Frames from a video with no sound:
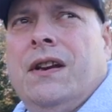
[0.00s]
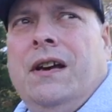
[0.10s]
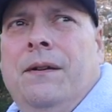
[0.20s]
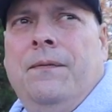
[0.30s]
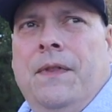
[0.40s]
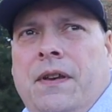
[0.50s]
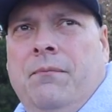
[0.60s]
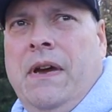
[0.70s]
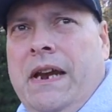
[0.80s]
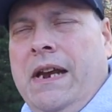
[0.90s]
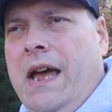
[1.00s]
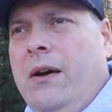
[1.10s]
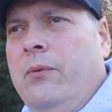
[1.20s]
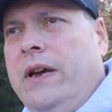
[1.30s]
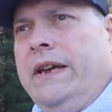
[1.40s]
got off the main
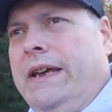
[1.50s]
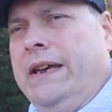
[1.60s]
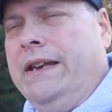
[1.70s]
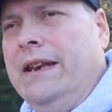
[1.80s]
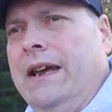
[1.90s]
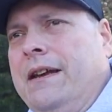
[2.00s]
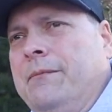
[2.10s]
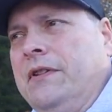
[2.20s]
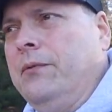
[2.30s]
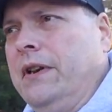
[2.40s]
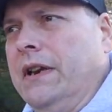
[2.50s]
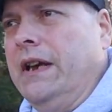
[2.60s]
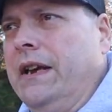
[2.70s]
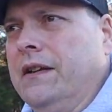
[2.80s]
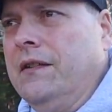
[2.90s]
highway in land between the
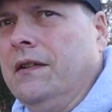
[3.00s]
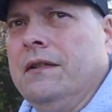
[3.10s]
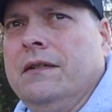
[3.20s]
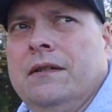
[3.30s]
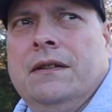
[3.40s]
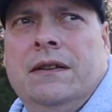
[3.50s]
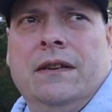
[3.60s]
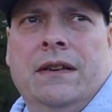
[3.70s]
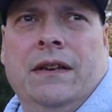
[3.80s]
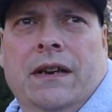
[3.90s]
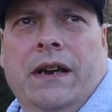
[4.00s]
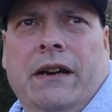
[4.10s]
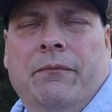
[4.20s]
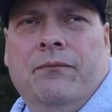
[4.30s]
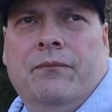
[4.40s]
lakes
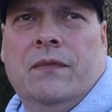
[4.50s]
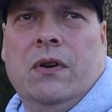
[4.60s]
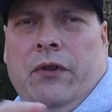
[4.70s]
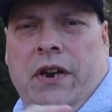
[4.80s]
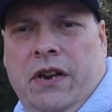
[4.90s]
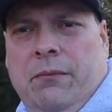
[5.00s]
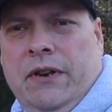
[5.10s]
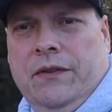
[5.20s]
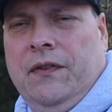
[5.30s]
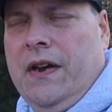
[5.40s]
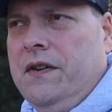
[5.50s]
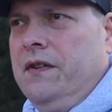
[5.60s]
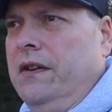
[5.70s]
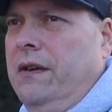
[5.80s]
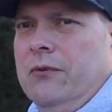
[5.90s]
um, going in the middle
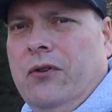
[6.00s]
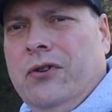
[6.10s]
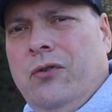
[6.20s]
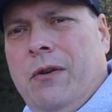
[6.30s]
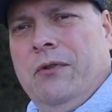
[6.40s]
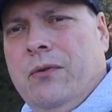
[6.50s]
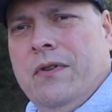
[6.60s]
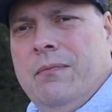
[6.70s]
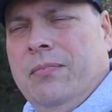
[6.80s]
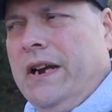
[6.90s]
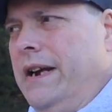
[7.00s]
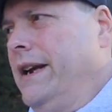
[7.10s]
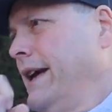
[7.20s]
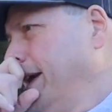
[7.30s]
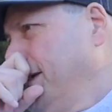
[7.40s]
section I'm gonna go up north and play
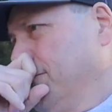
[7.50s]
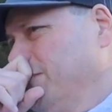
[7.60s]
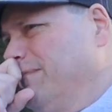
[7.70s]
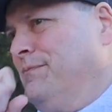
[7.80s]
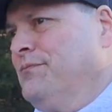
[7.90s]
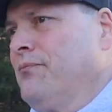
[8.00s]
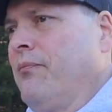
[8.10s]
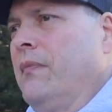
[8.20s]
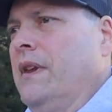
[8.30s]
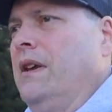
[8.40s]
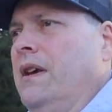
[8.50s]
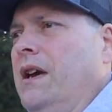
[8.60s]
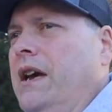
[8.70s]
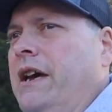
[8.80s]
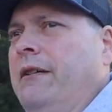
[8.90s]
today
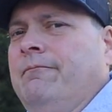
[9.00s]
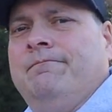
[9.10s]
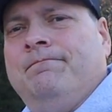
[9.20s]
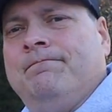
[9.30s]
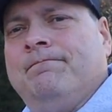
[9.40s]
um,